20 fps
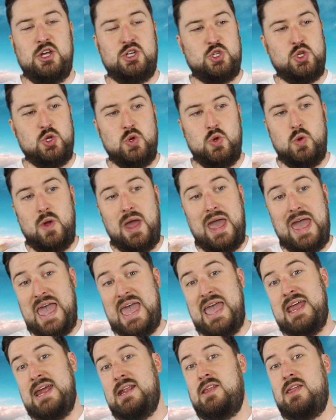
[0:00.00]
to
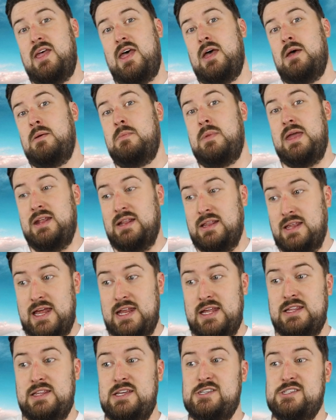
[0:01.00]
aid them in
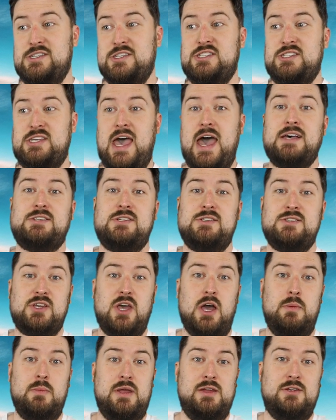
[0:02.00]
letting these assassins
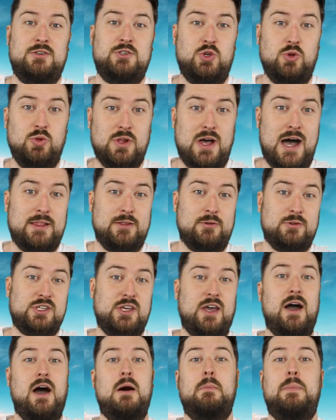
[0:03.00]
come into Lalo's
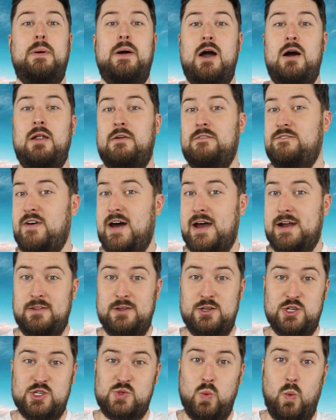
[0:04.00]
compound and
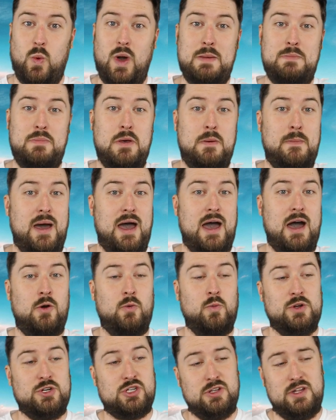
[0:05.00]
finally just wipe him
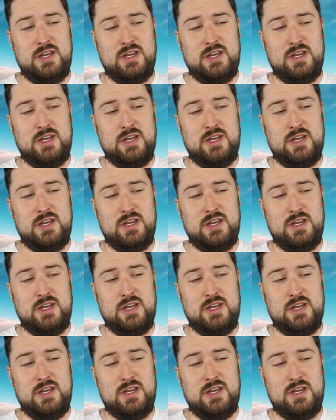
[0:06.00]
out, which